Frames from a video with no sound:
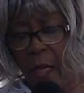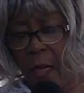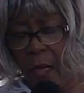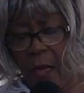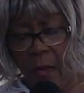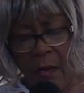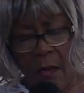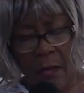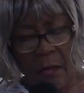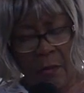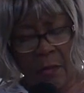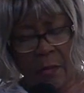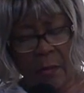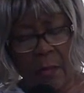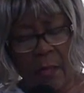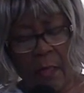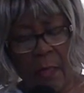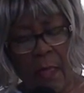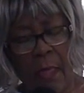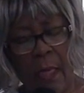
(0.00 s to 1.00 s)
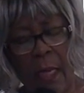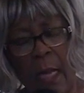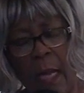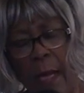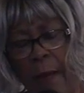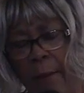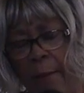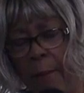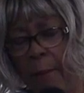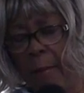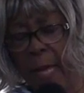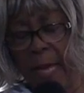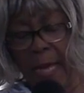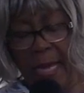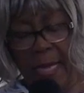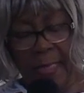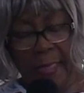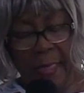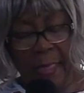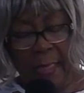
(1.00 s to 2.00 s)
heart, our
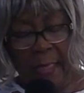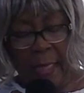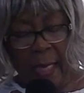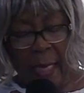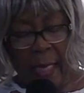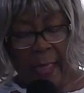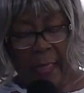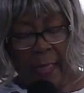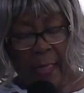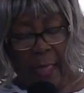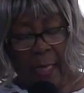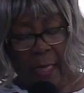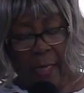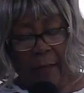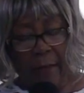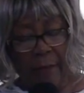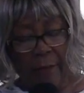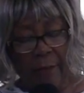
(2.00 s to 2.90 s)
mind, and our life.